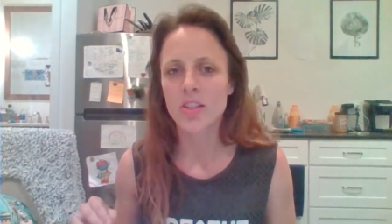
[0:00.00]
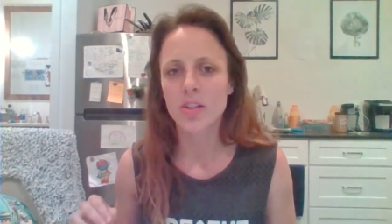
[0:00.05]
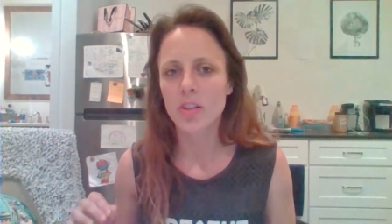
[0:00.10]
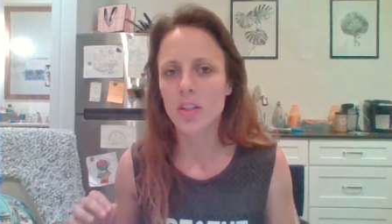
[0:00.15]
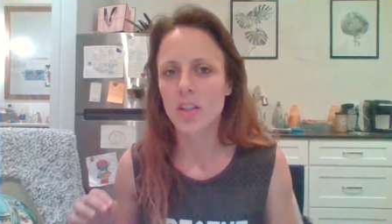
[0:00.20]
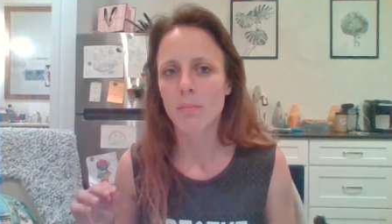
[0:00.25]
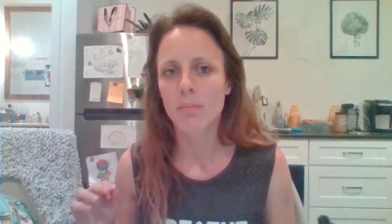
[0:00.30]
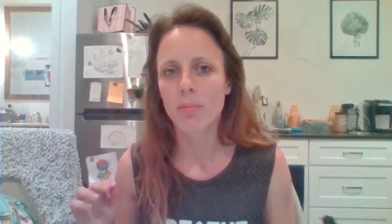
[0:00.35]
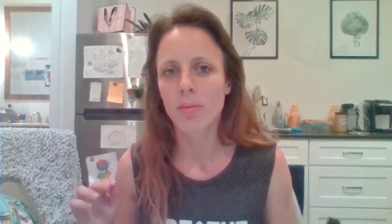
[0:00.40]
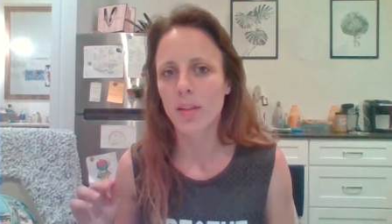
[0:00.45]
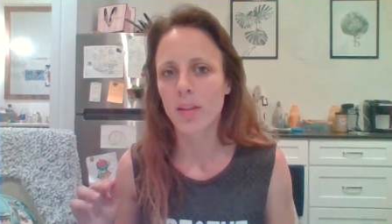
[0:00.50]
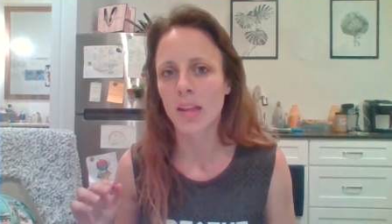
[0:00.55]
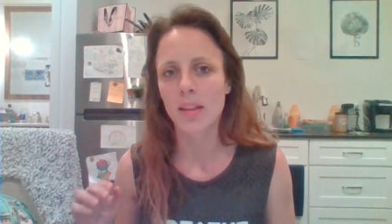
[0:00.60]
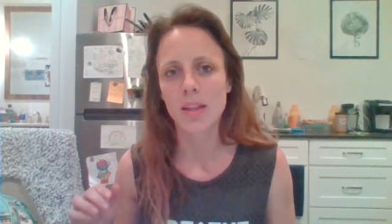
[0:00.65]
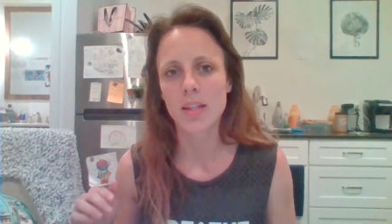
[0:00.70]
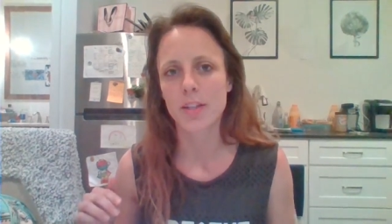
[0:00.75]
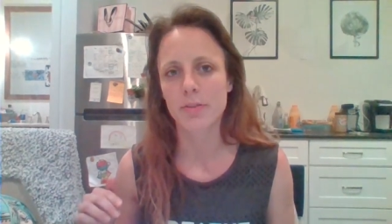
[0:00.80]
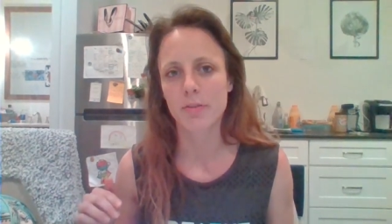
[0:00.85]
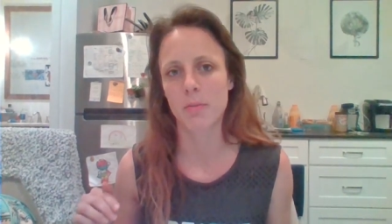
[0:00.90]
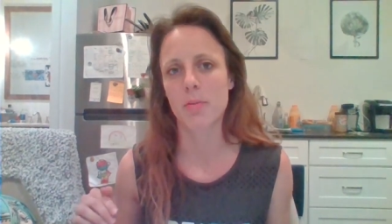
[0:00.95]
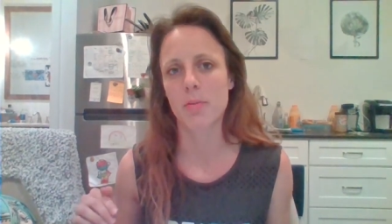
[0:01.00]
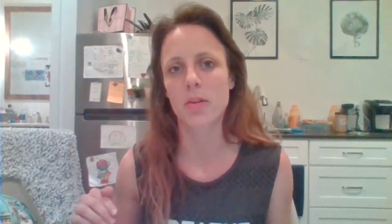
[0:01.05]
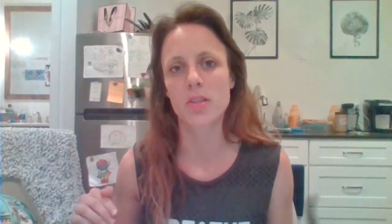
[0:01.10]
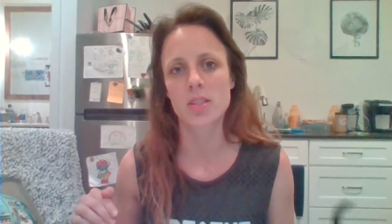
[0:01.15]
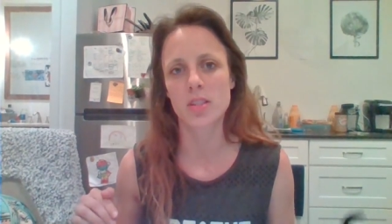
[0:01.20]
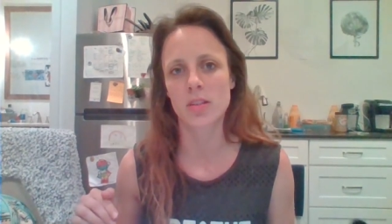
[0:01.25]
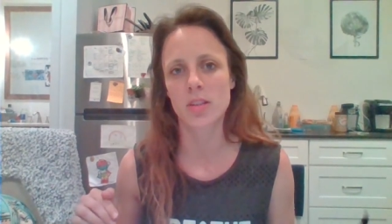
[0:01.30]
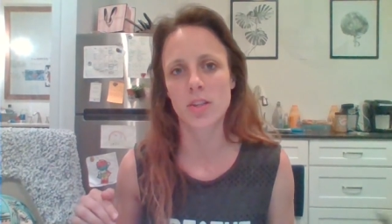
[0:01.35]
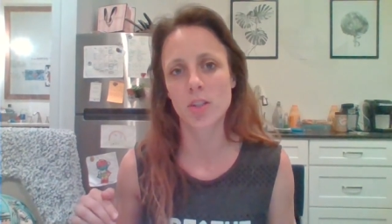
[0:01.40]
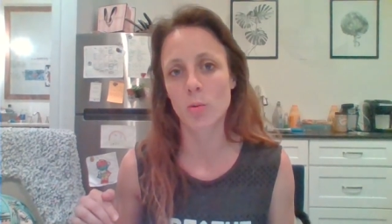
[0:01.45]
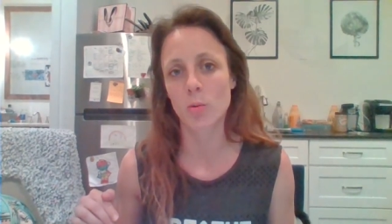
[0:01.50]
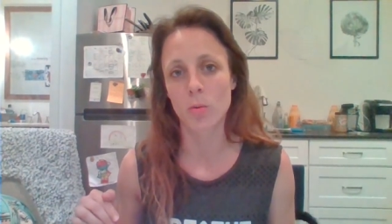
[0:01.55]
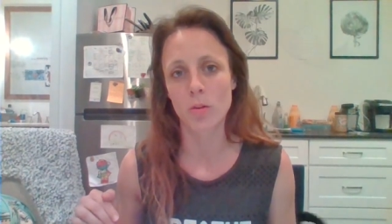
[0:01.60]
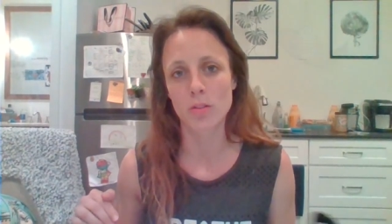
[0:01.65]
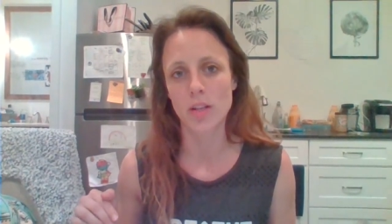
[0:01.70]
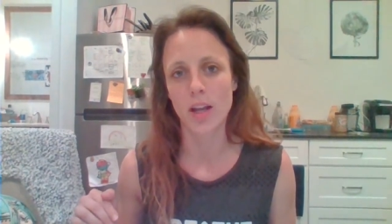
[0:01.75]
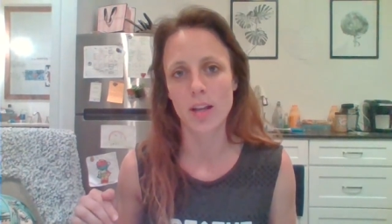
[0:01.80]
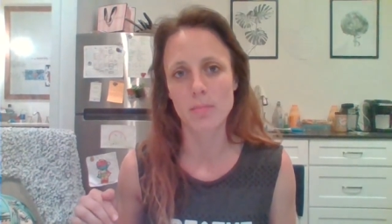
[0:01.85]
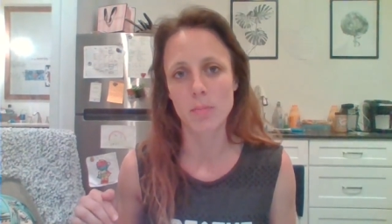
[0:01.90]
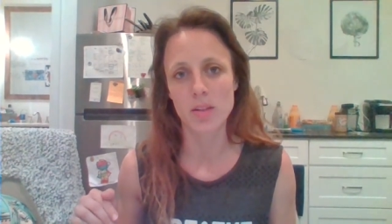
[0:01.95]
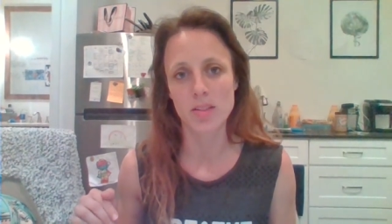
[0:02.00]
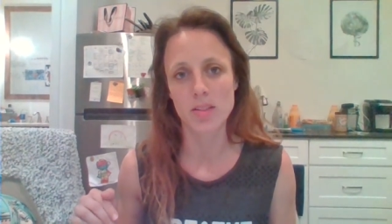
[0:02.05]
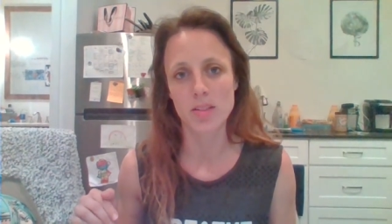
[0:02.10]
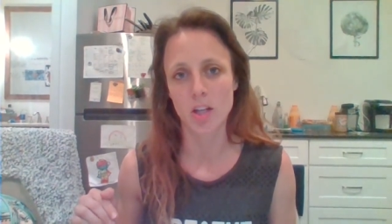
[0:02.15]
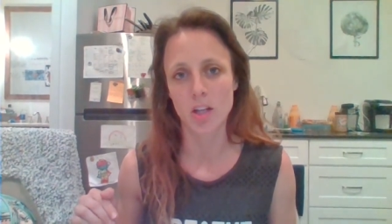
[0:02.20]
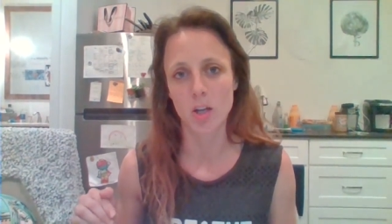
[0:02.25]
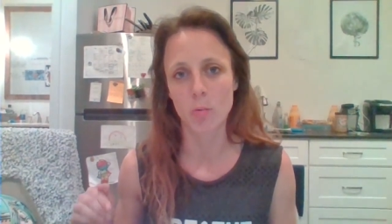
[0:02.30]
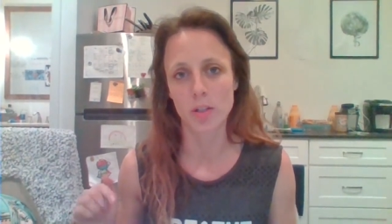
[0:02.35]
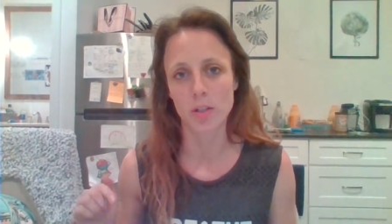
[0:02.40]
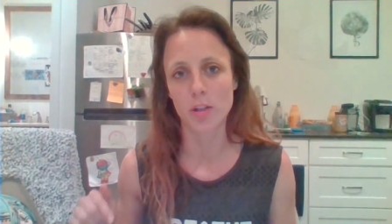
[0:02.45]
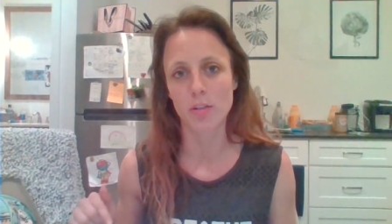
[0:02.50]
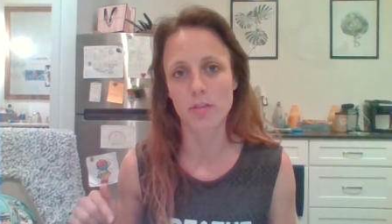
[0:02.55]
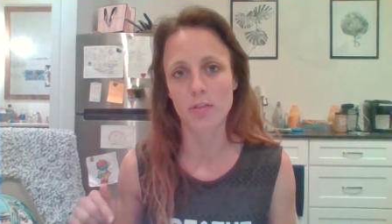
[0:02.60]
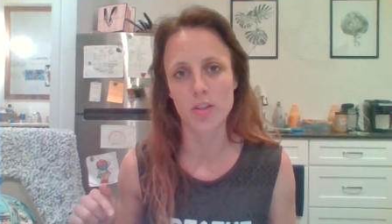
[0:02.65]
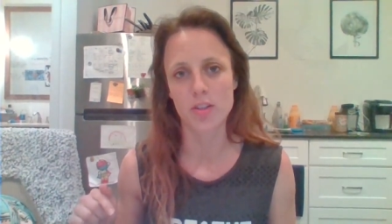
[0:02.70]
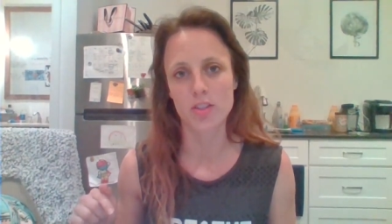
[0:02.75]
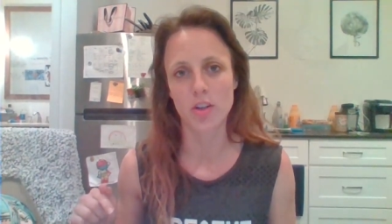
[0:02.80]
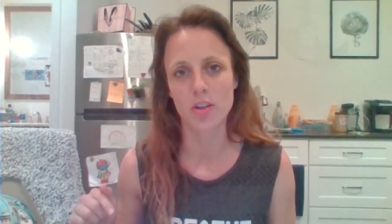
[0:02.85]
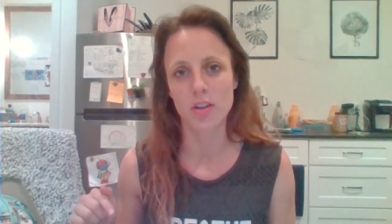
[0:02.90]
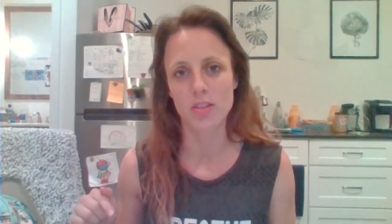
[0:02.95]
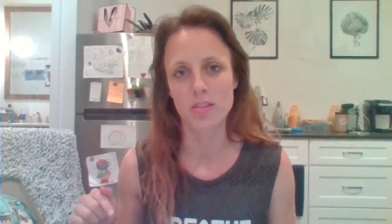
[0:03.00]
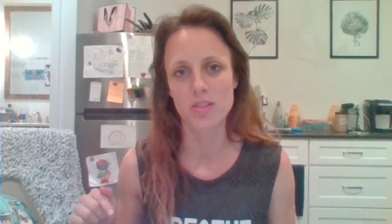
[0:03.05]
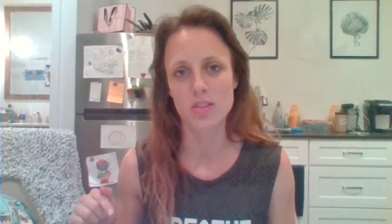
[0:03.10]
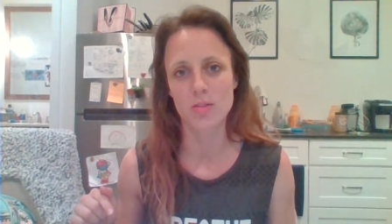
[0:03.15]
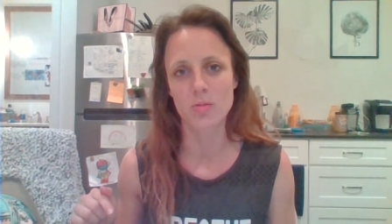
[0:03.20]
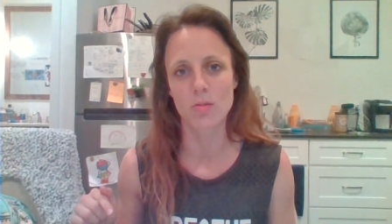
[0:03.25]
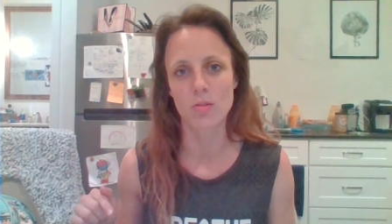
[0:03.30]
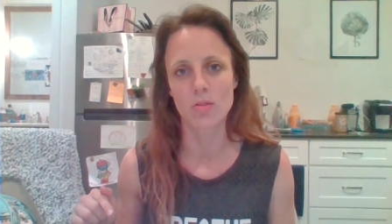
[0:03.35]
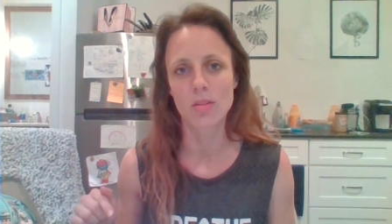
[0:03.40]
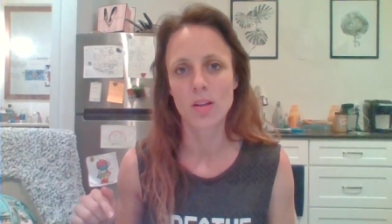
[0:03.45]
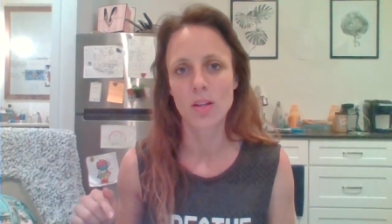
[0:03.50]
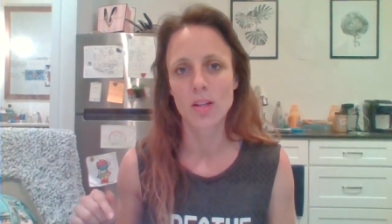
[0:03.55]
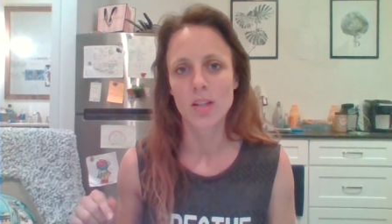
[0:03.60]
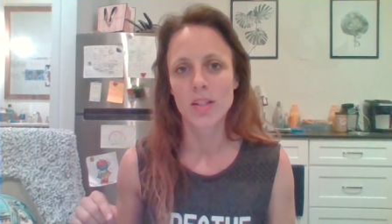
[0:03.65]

you're a completely different person than you were nine months ago when you first started school.